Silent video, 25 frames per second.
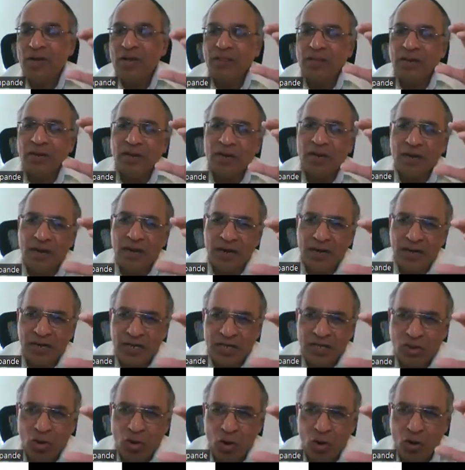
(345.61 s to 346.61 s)
the current
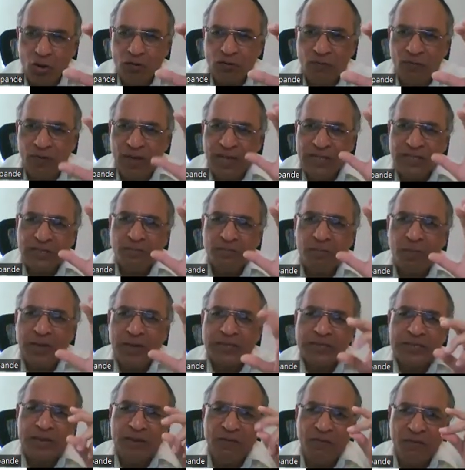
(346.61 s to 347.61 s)
is always
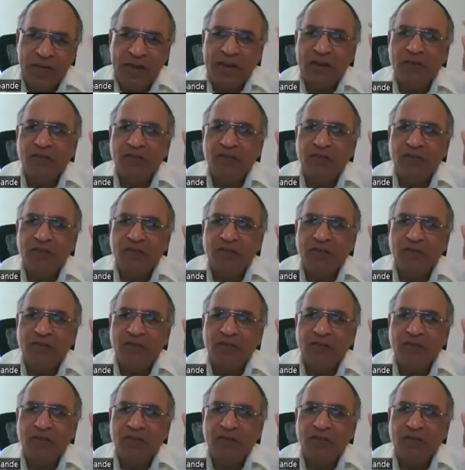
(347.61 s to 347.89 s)
passing very